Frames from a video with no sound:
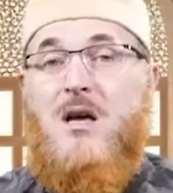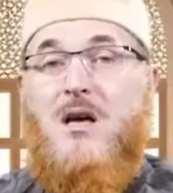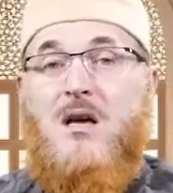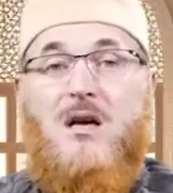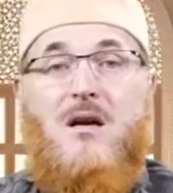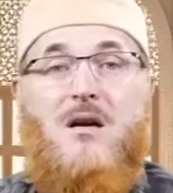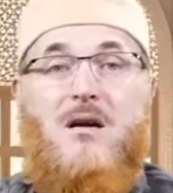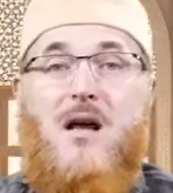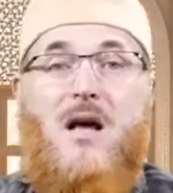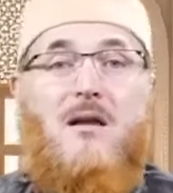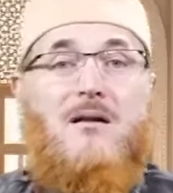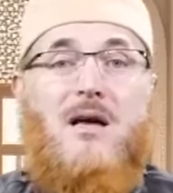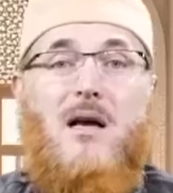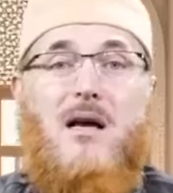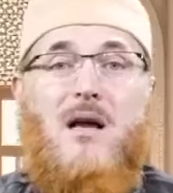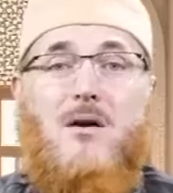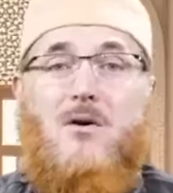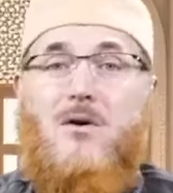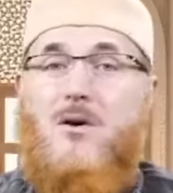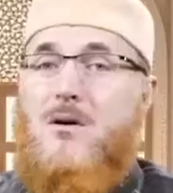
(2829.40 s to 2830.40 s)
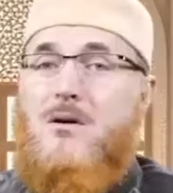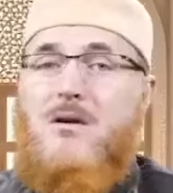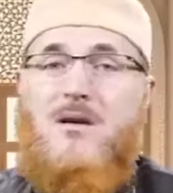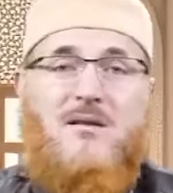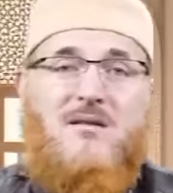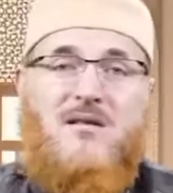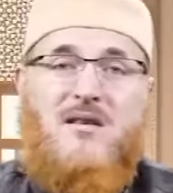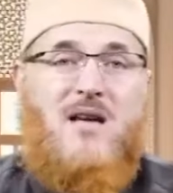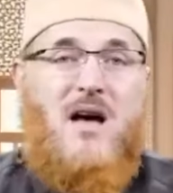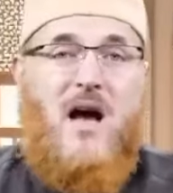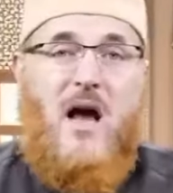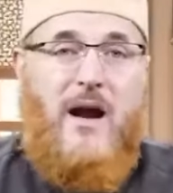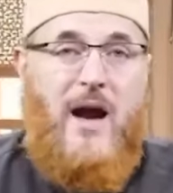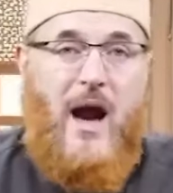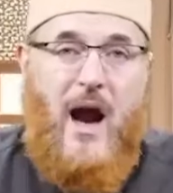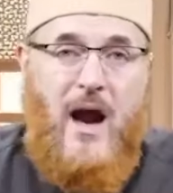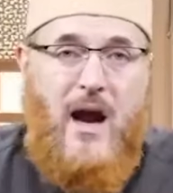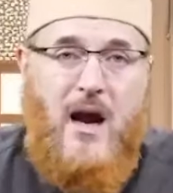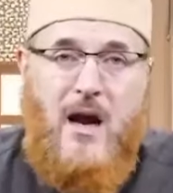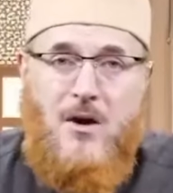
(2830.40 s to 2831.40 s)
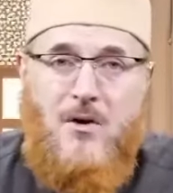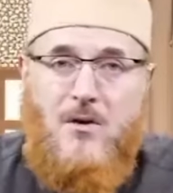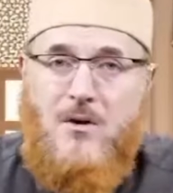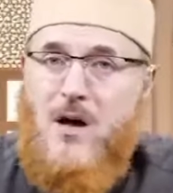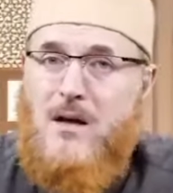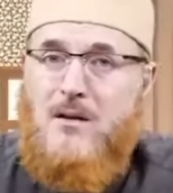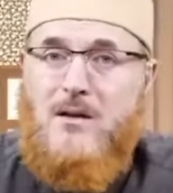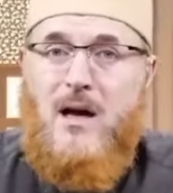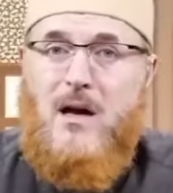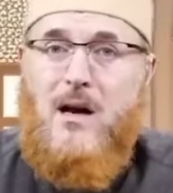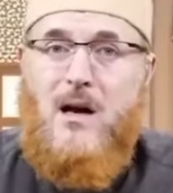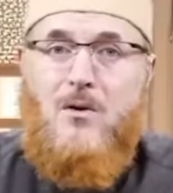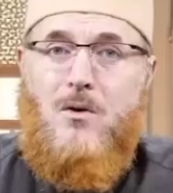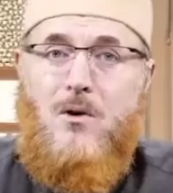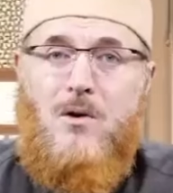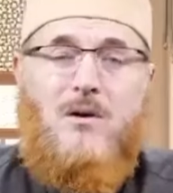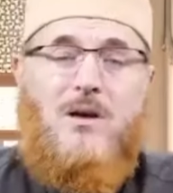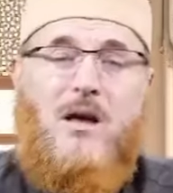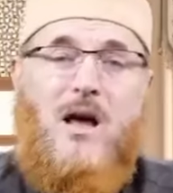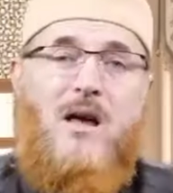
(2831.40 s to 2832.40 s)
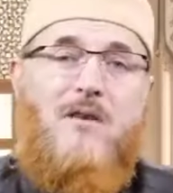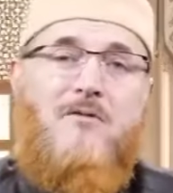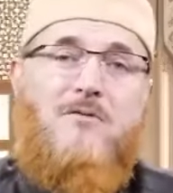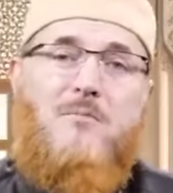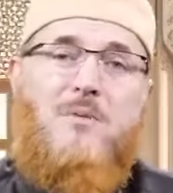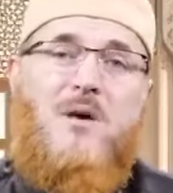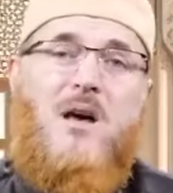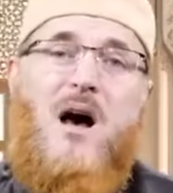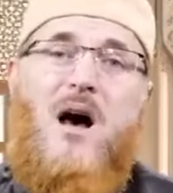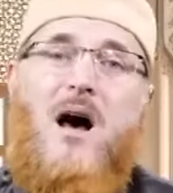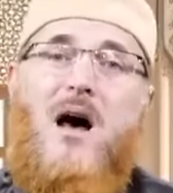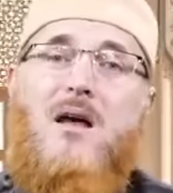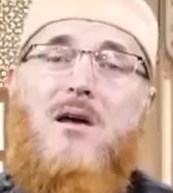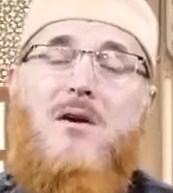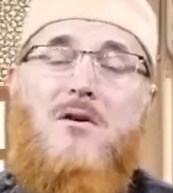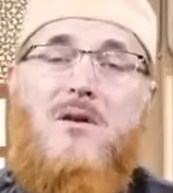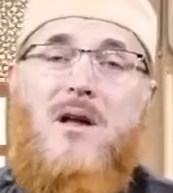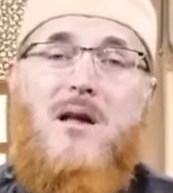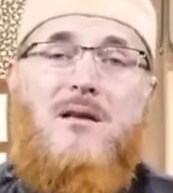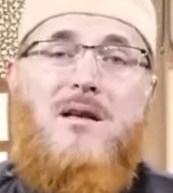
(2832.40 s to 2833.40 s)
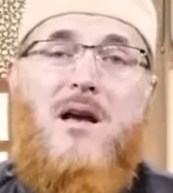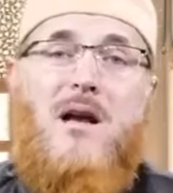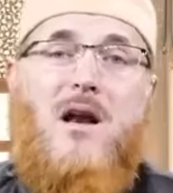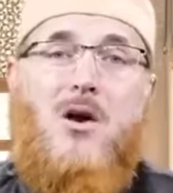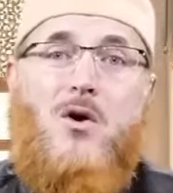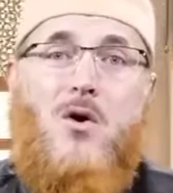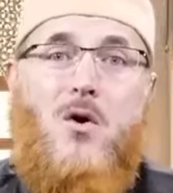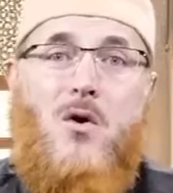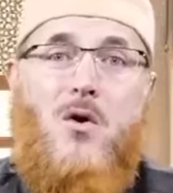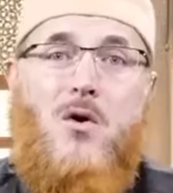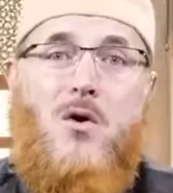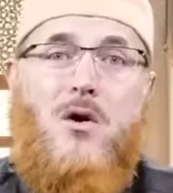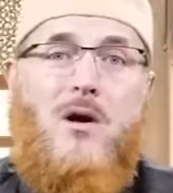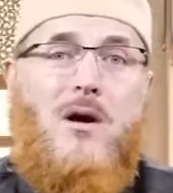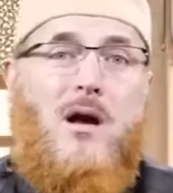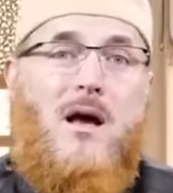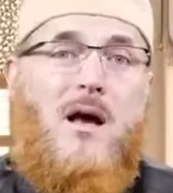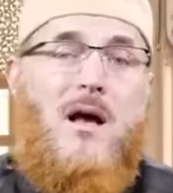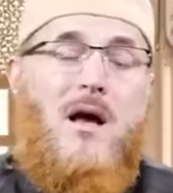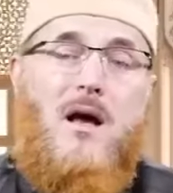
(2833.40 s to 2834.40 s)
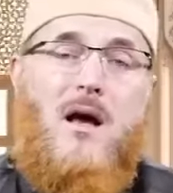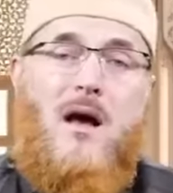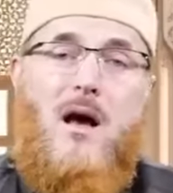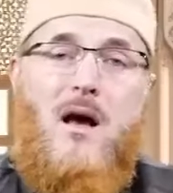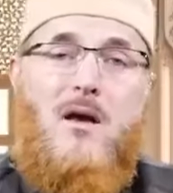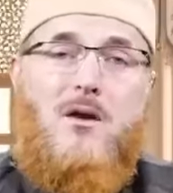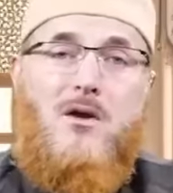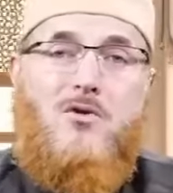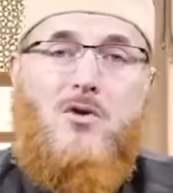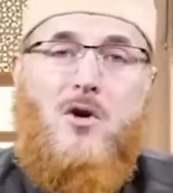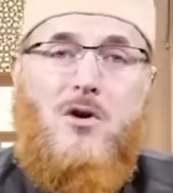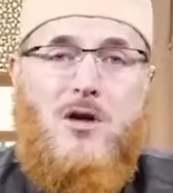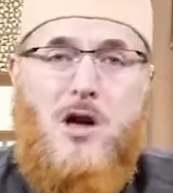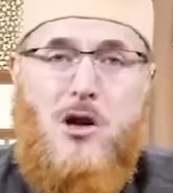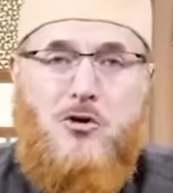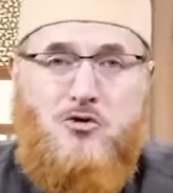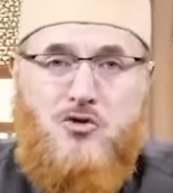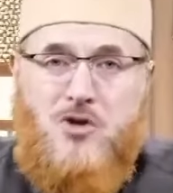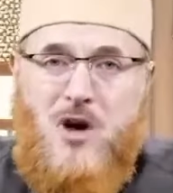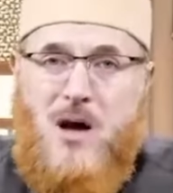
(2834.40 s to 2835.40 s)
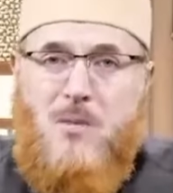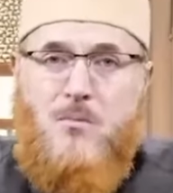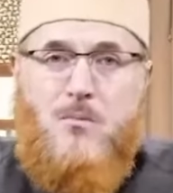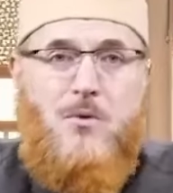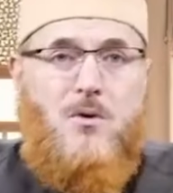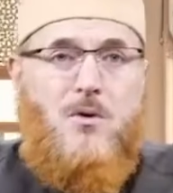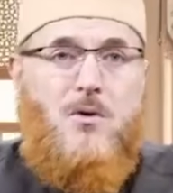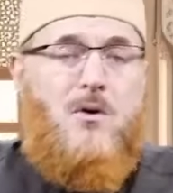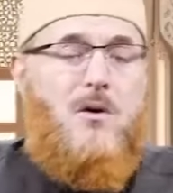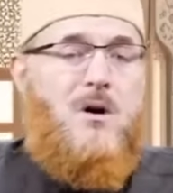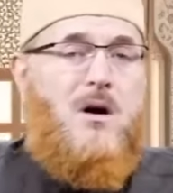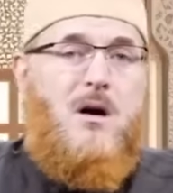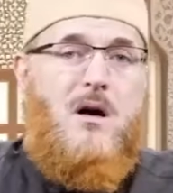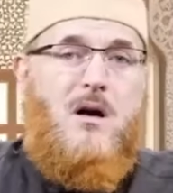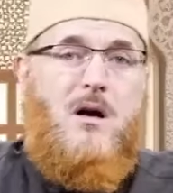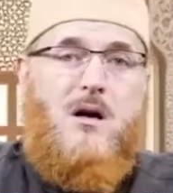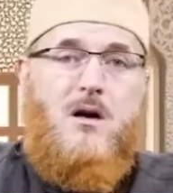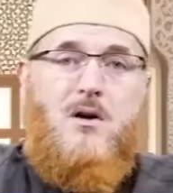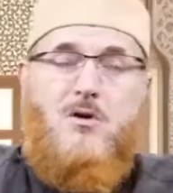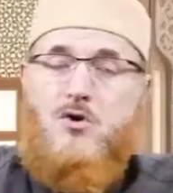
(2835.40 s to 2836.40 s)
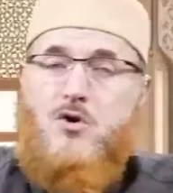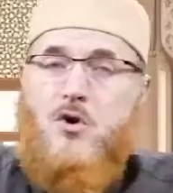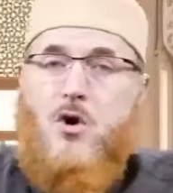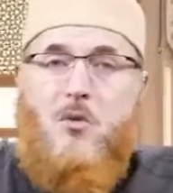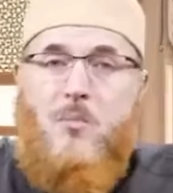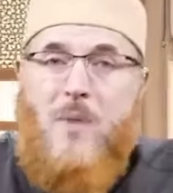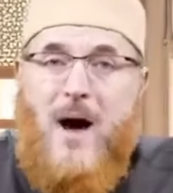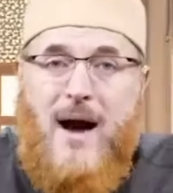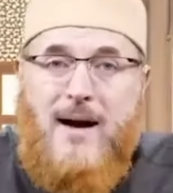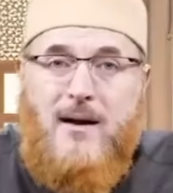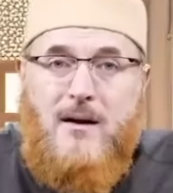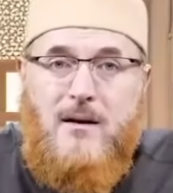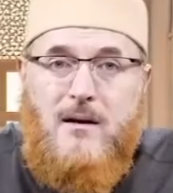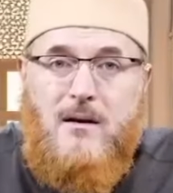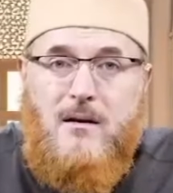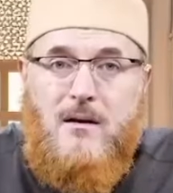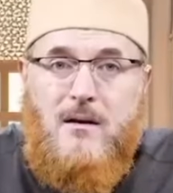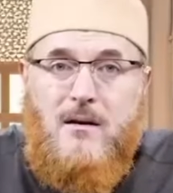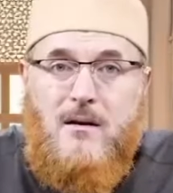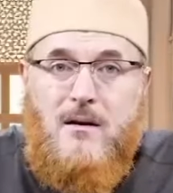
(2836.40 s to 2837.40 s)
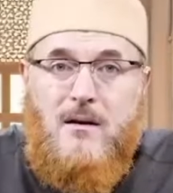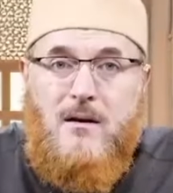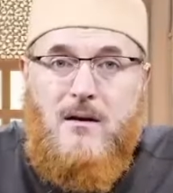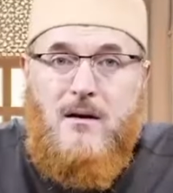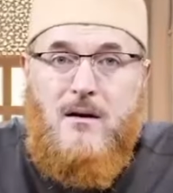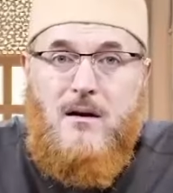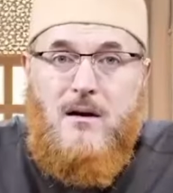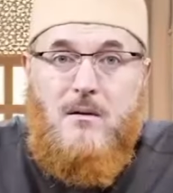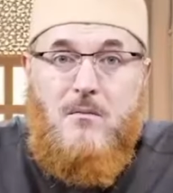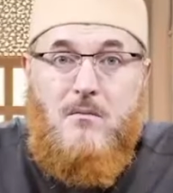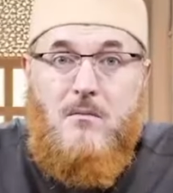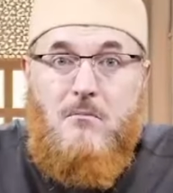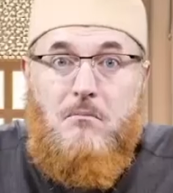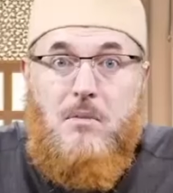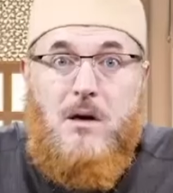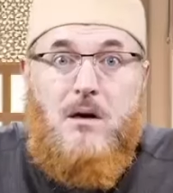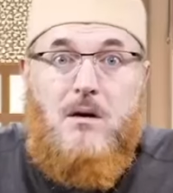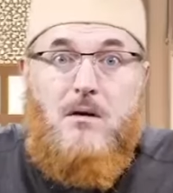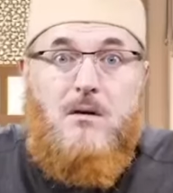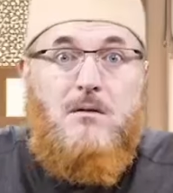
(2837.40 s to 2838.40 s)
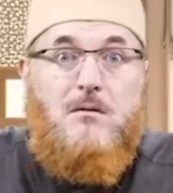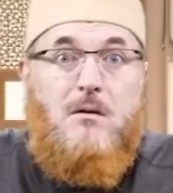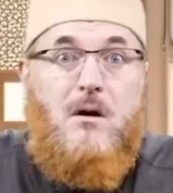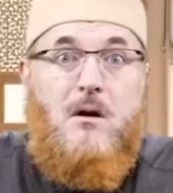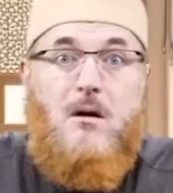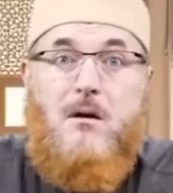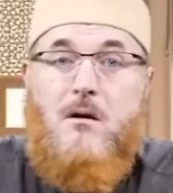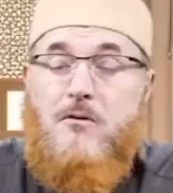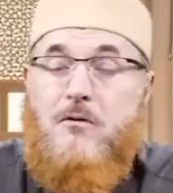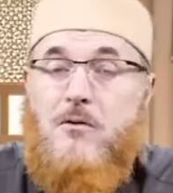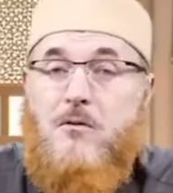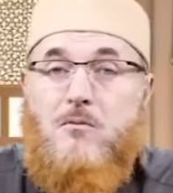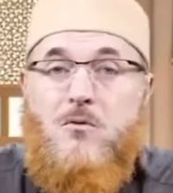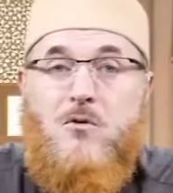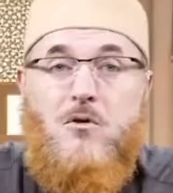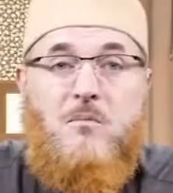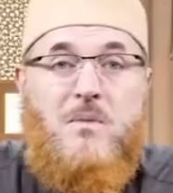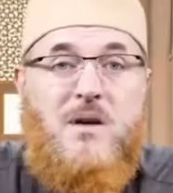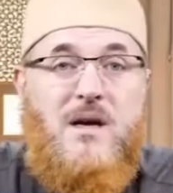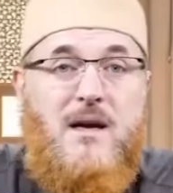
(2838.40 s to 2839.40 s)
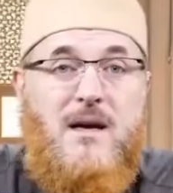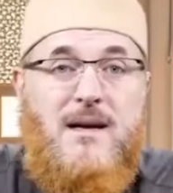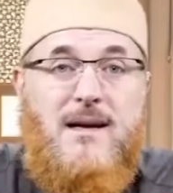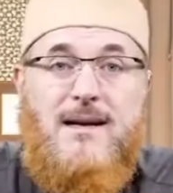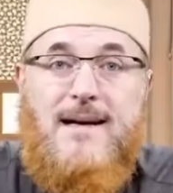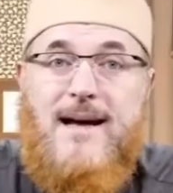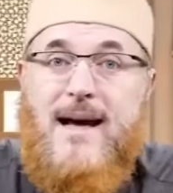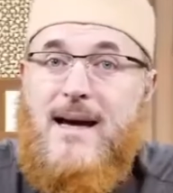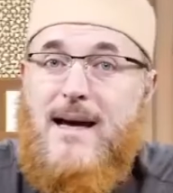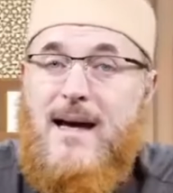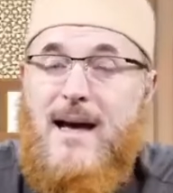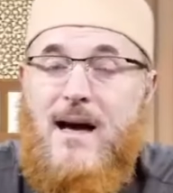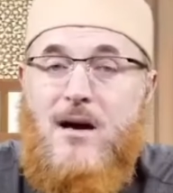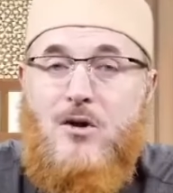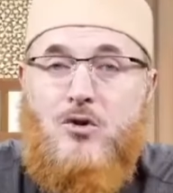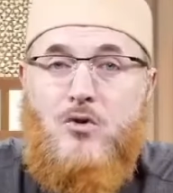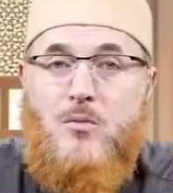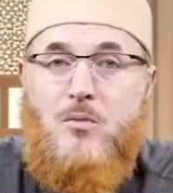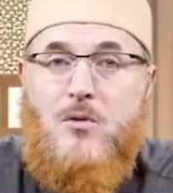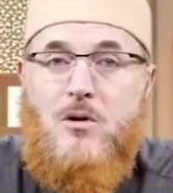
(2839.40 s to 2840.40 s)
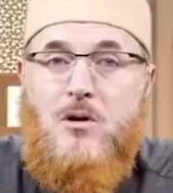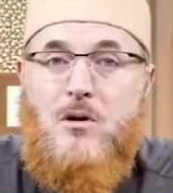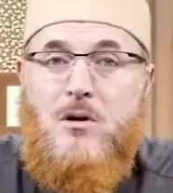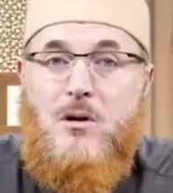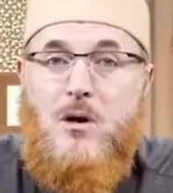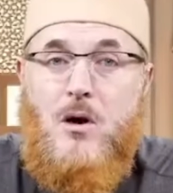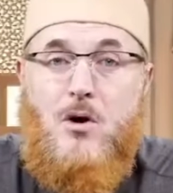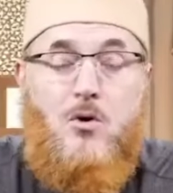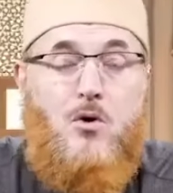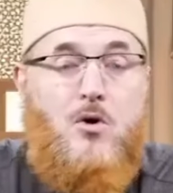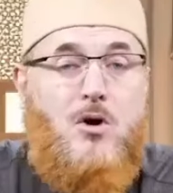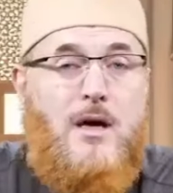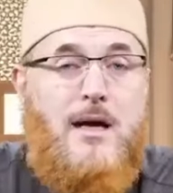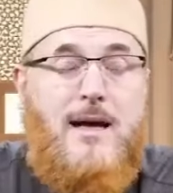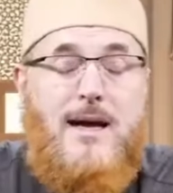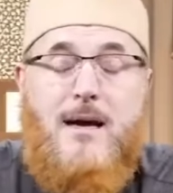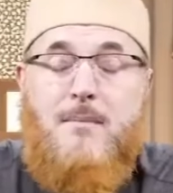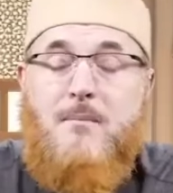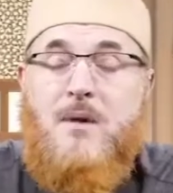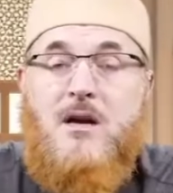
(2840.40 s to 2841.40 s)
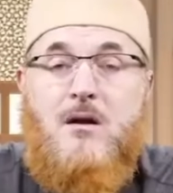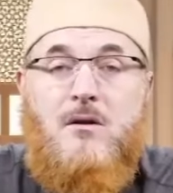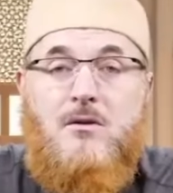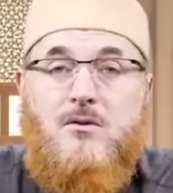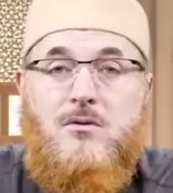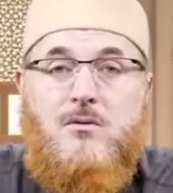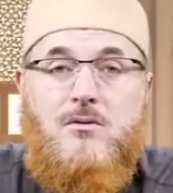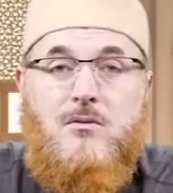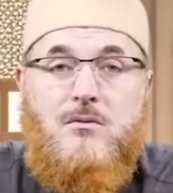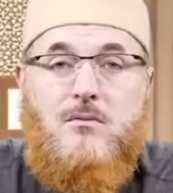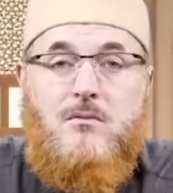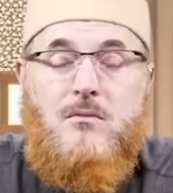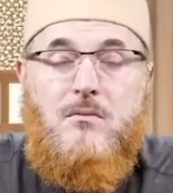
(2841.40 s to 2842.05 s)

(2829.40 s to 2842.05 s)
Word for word: You're not gonna call the CIA, you're not gonna call the FBI, you're not gonna call Donald Trump or Joe Biden, because all of them will be held accountable. They're all criminals.